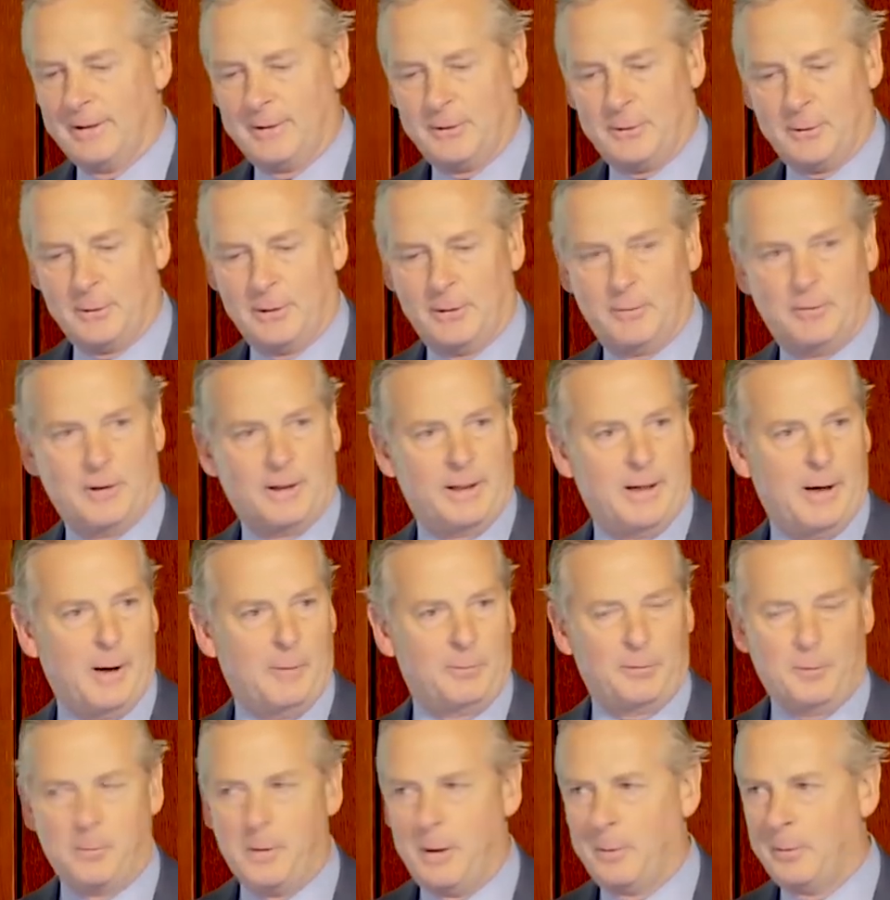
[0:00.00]
It's certainly very
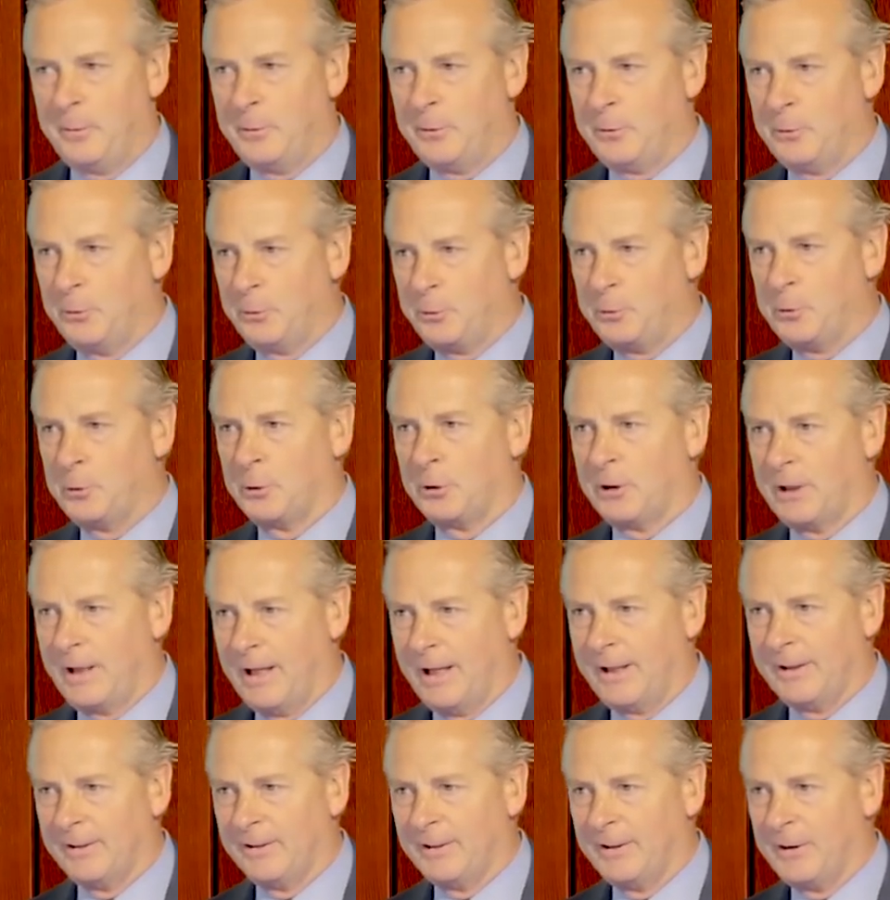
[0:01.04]
helpful. Maybe we should tour
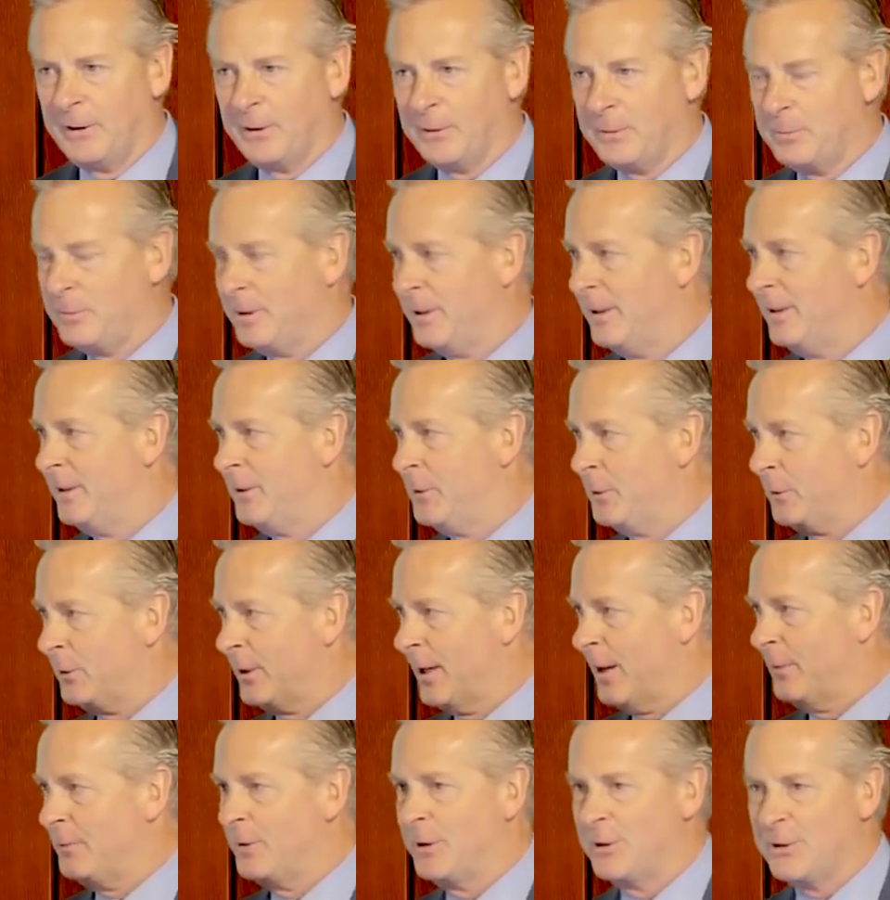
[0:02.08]
together. It'd be good
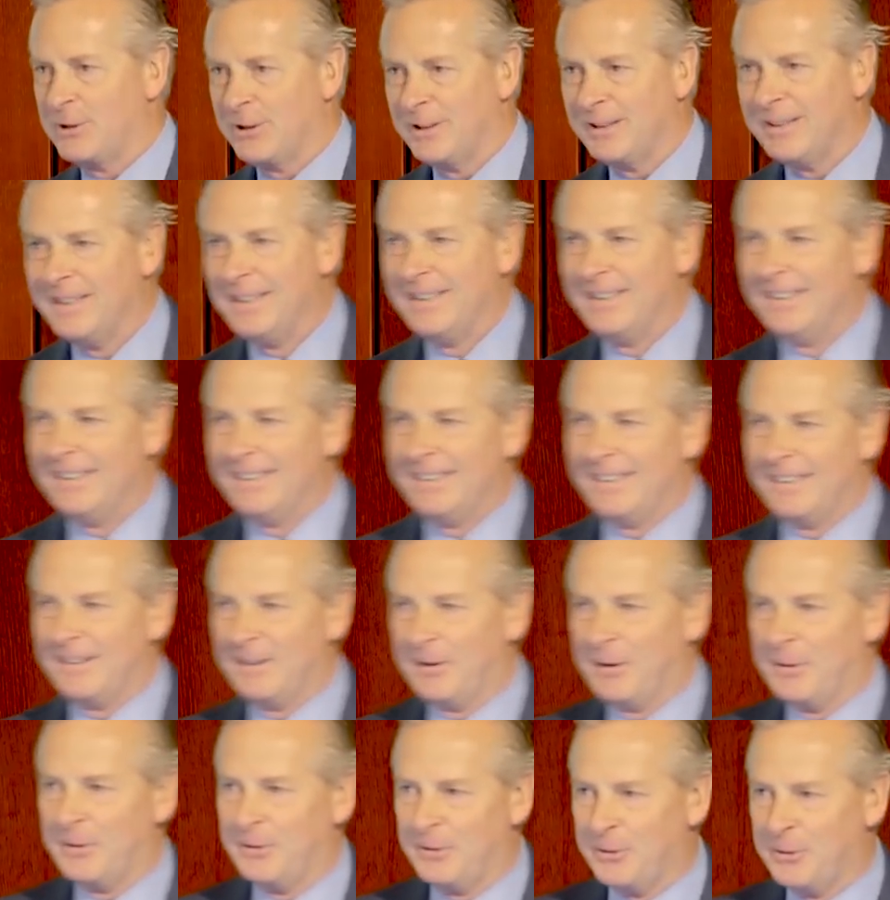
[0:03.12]
to have you as a,
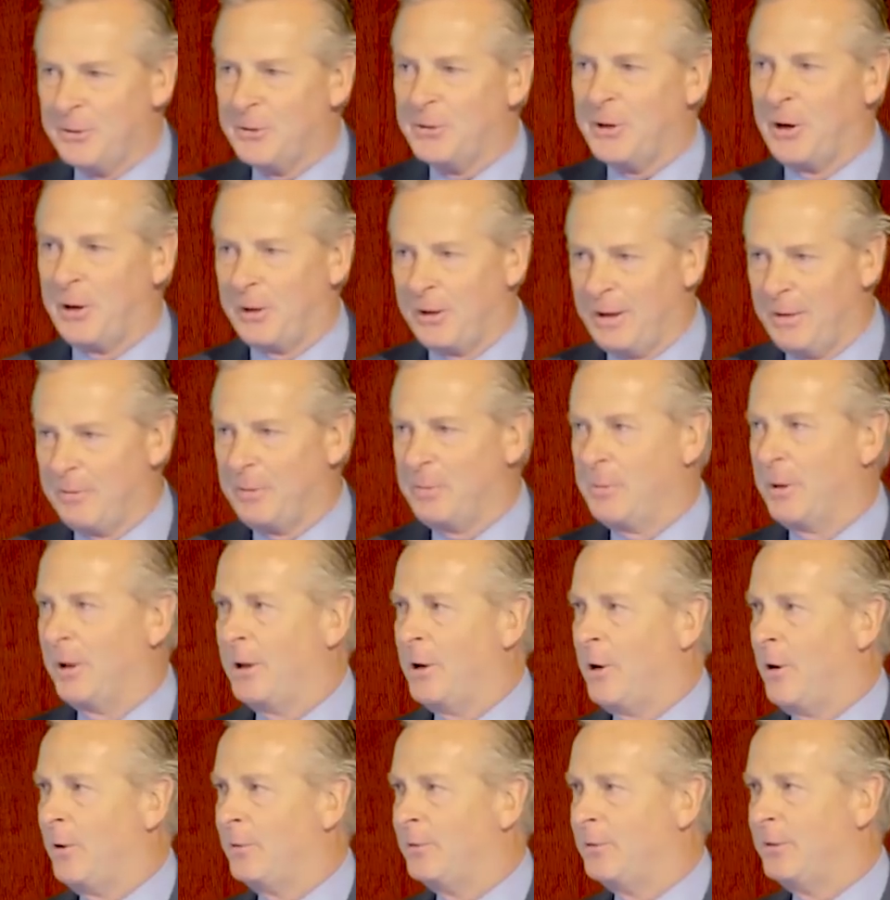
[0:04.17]
to start
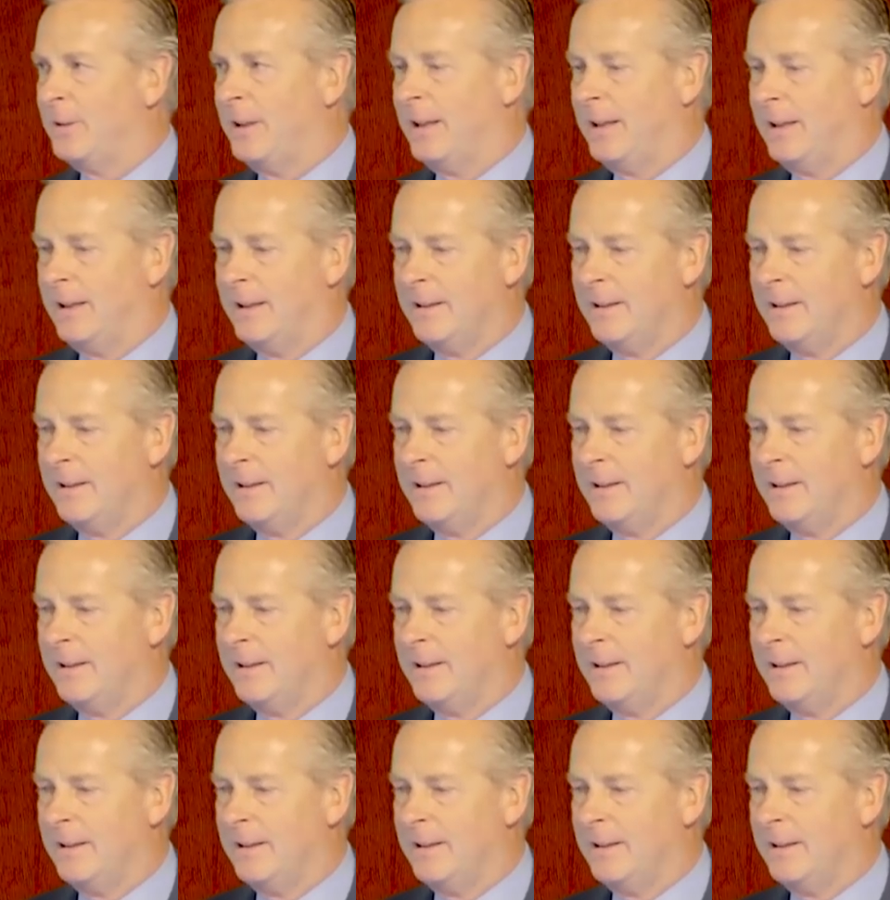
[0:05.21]
everybody off.